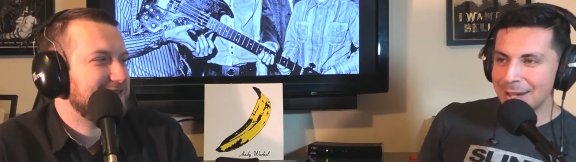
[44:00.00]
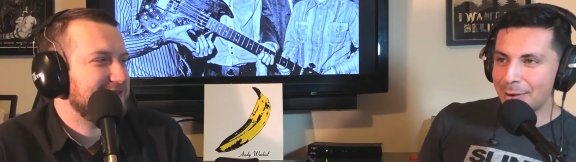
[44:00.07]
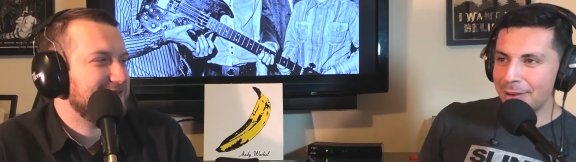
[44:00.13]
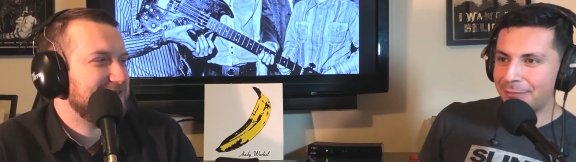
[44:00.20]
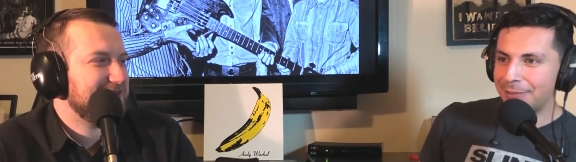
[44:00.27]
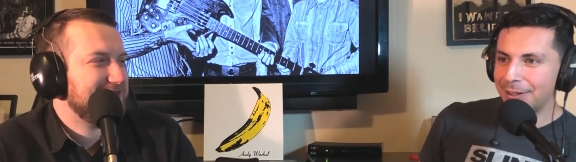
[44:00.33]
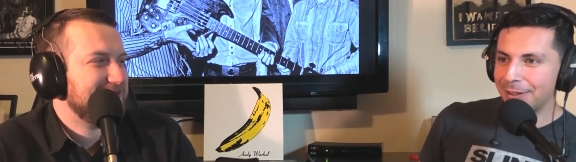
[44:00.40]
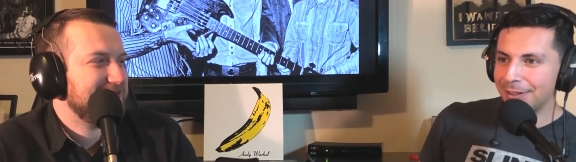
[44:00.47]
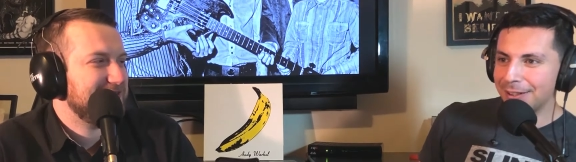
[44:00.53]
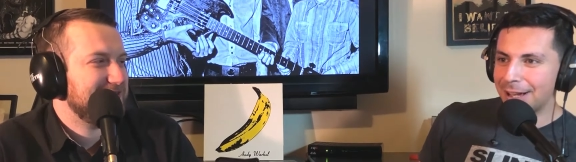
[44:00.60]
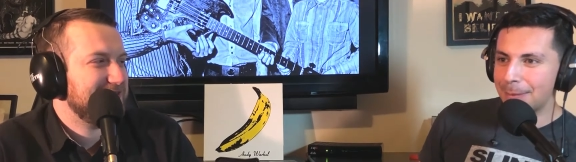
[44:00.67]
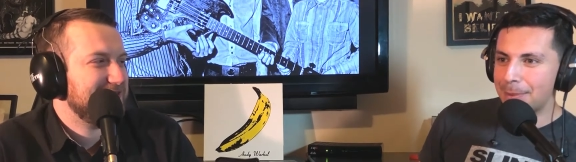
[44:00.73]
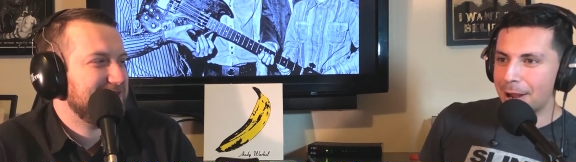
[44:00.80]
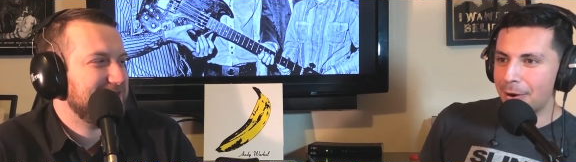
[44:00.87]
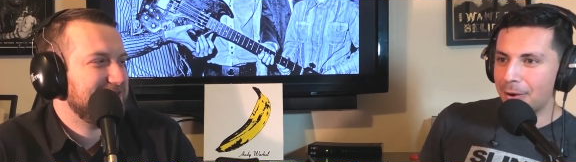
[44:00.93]
Speaker 1: how I feel
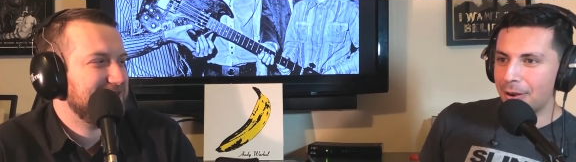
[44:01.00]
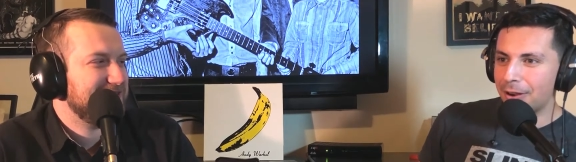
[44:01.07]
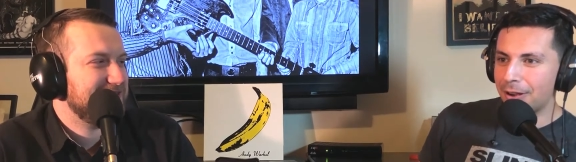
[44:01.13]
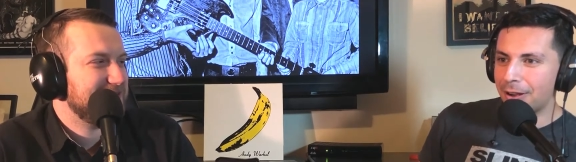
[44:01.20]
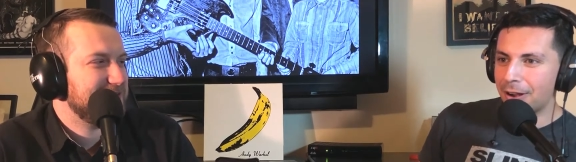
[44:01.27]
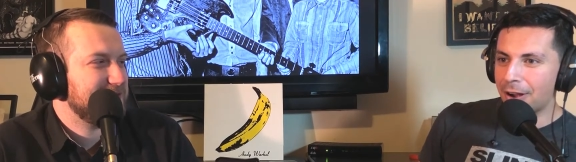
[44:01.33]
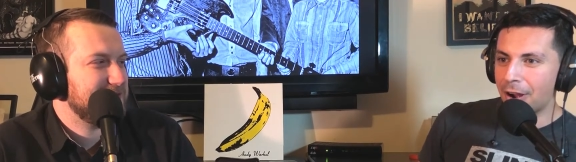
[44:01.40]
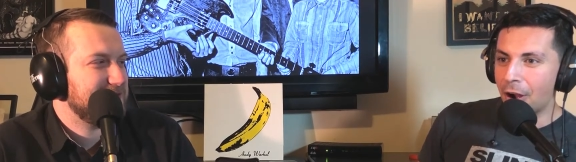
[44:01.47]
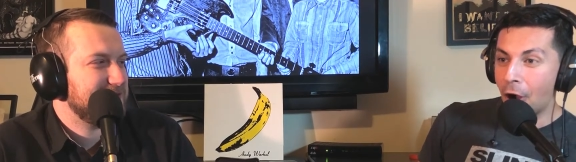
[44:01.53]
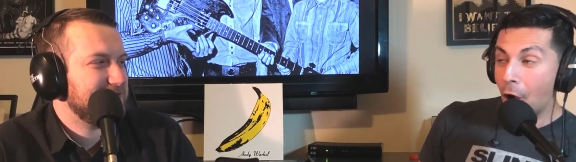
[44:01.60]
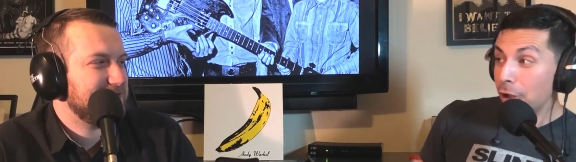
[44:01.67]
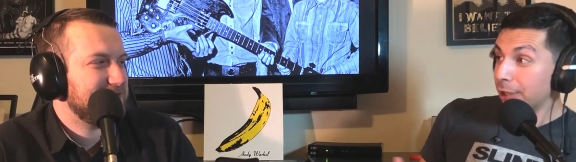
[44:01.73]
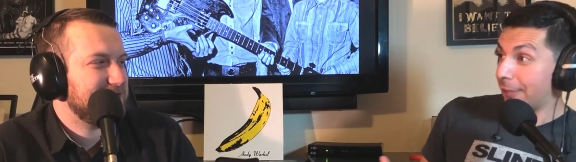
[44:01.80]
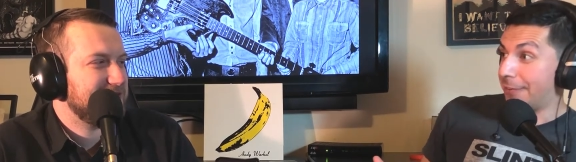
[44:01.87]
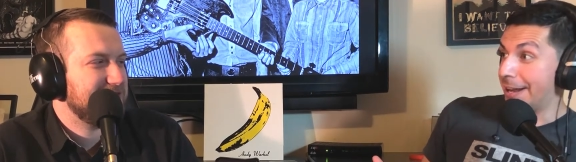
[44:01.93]
about
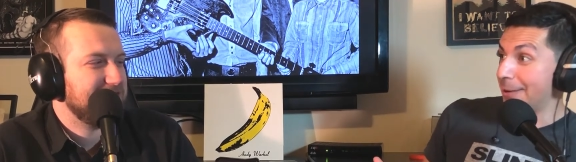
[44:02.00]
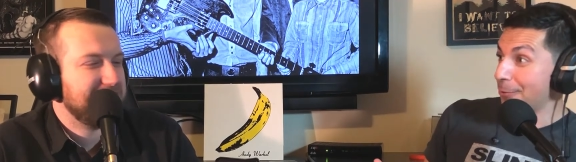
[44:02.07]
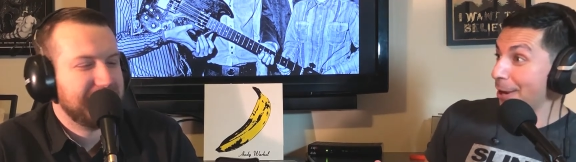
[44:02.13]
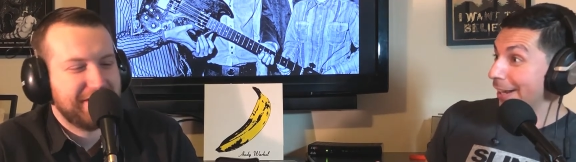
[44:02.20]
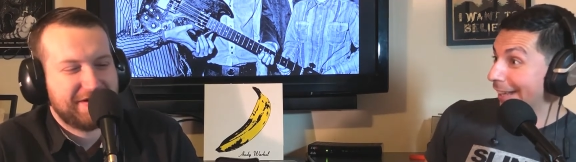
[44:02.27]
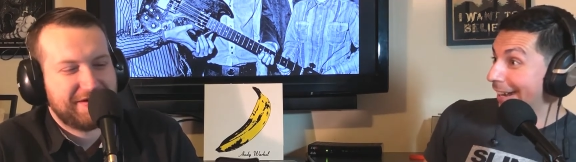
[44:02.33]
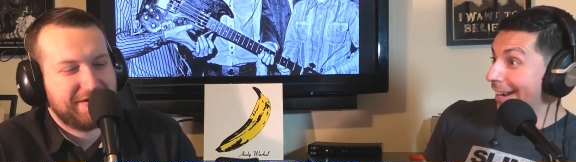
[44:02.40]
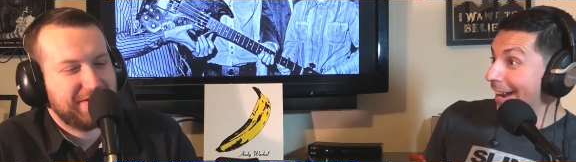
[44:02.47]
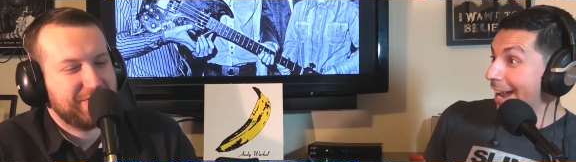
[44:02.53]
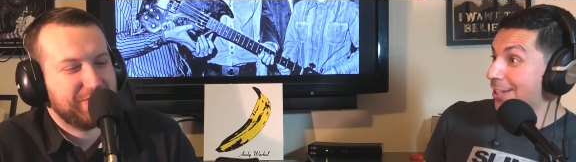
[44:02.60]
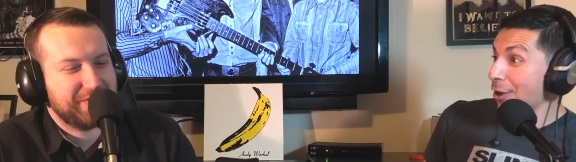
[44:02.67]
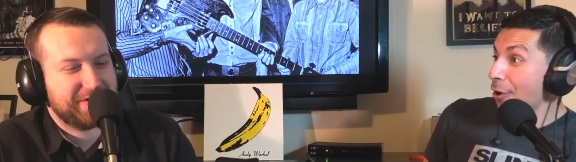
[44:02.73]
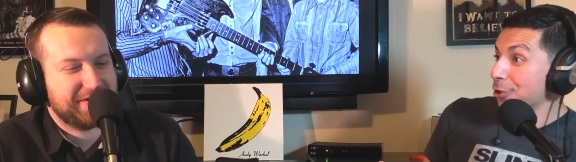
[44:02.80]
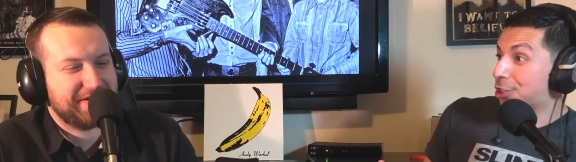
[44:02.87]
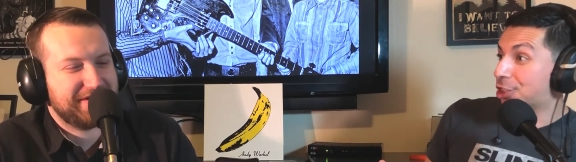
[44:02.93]
all of it, really. It's
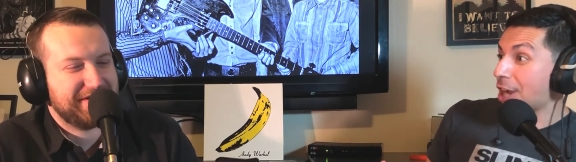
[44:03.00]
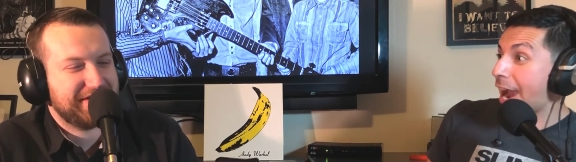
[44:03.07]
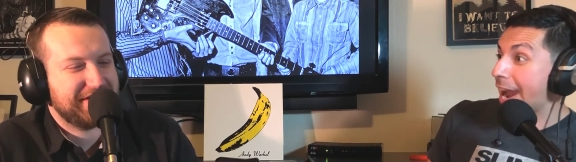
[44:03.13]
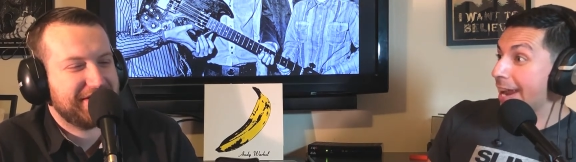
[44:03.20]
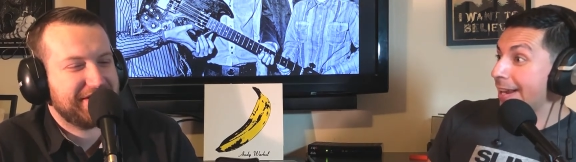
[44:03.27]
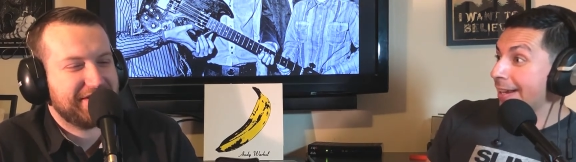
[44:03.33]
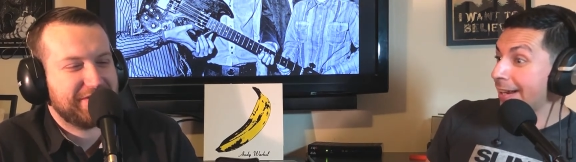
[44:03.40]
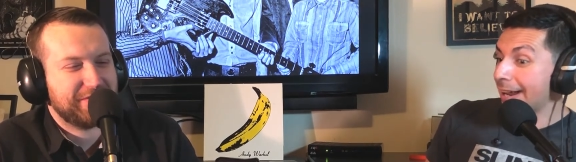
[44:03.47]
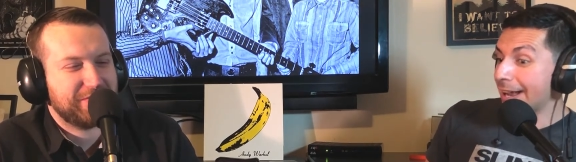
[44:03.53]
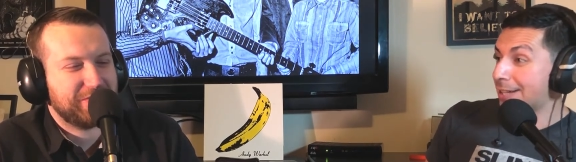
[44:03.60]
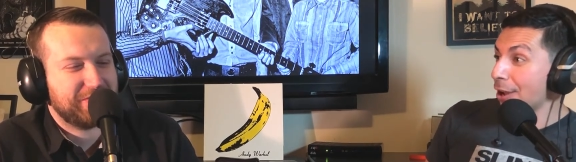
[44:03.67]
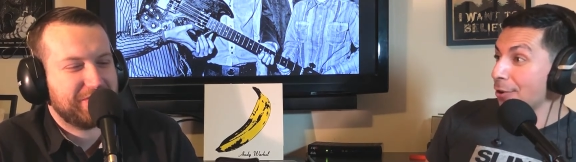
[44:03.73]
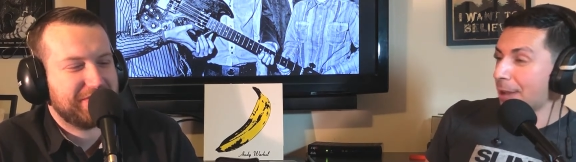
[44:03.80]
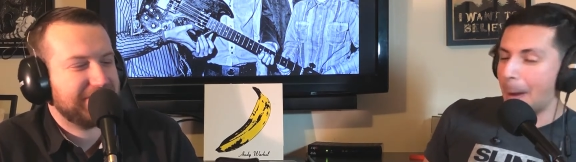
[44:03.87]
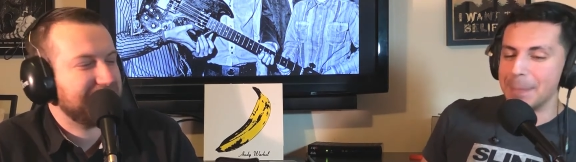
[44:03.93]
We're, all shite. It's
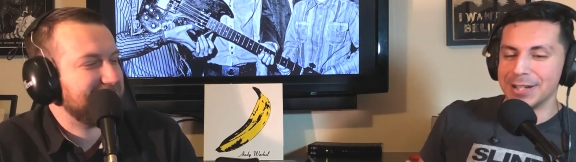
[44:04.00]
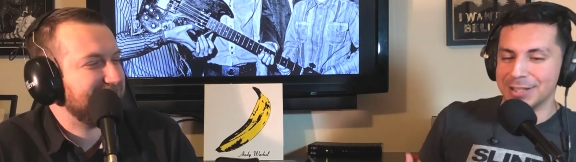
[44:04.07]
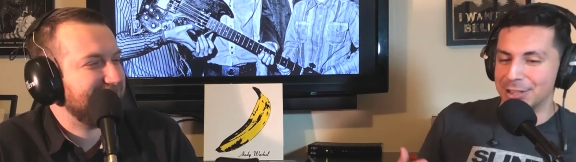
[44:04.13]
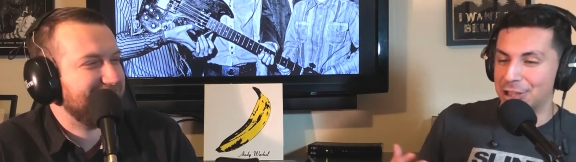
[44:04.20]
all, I mean,